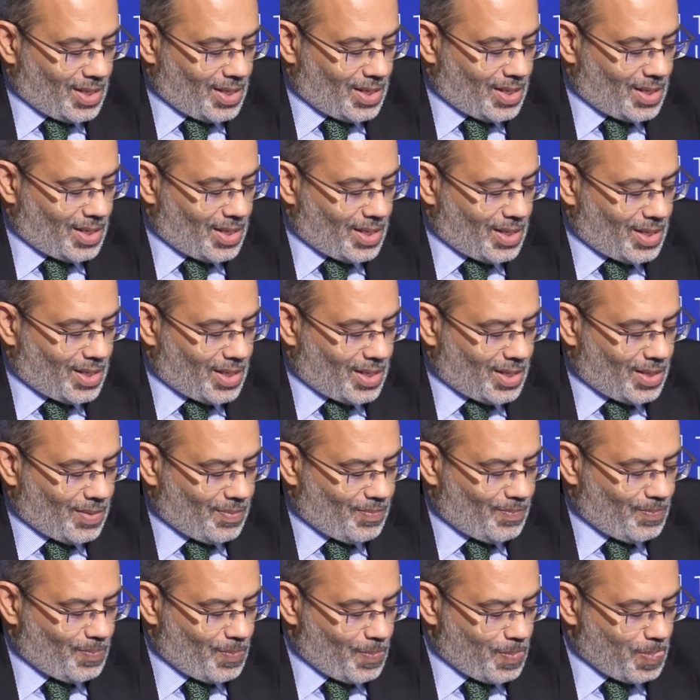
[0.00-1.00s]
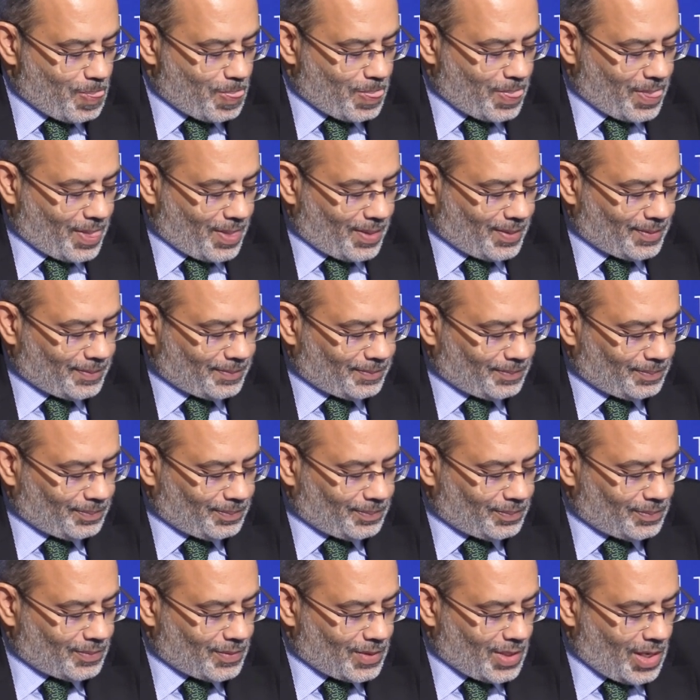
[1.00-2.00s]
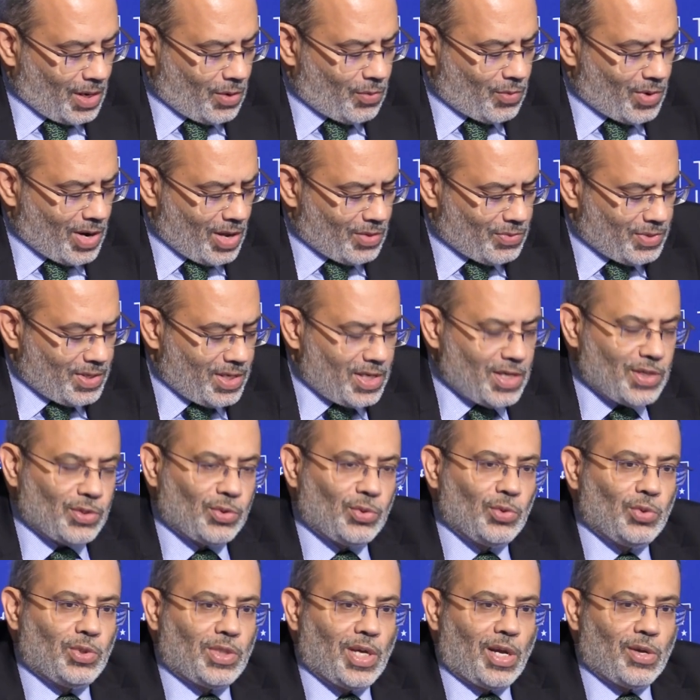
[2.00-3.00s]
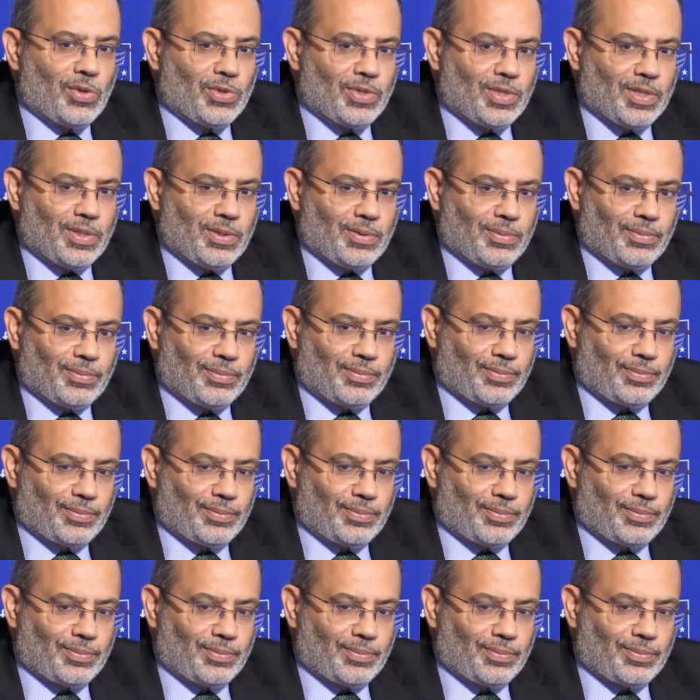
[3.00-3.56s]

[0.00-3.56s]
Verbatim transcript: Um, around the year 2000,